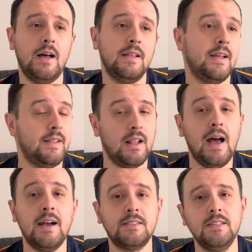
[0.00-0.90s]
in the
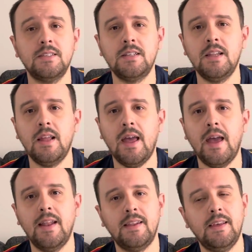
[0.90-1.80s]
last season,
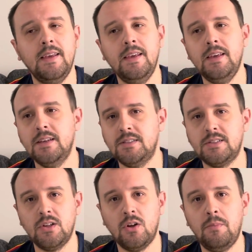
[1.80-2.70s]
and he is
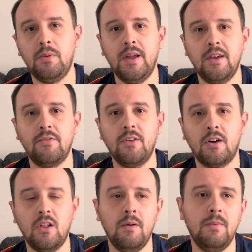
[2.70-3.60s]
still playing for the
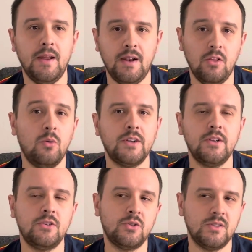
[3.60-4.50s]
club in the lower
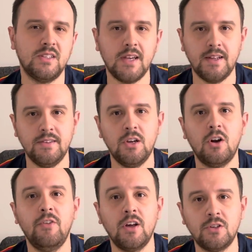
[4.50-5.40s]
tier, so it's the second tier
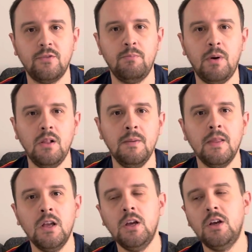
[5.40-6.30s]
of English football.
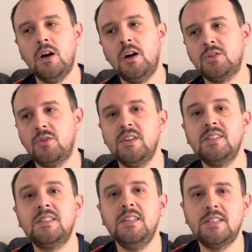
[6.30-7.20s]
So this
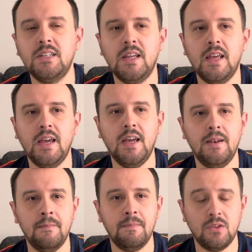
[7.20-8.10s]
season,
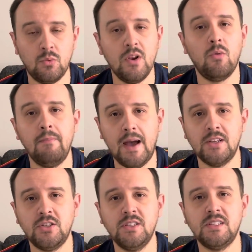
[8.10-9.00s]
in 21
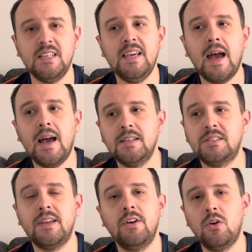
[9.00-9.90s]
matches, he has
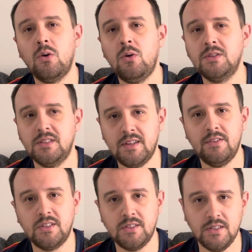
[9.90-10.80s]
7 goals and 7
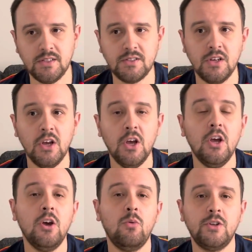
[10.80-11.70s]
assists,
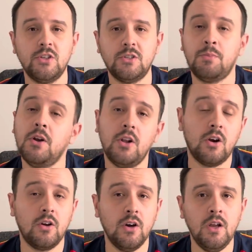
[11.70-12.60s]
which is pretty
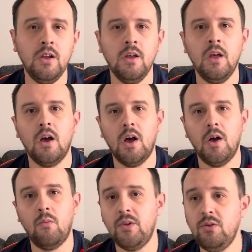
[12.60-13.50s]
darn good
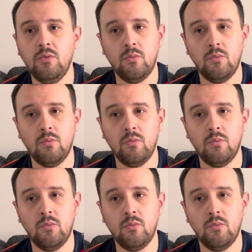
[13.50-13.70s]
when you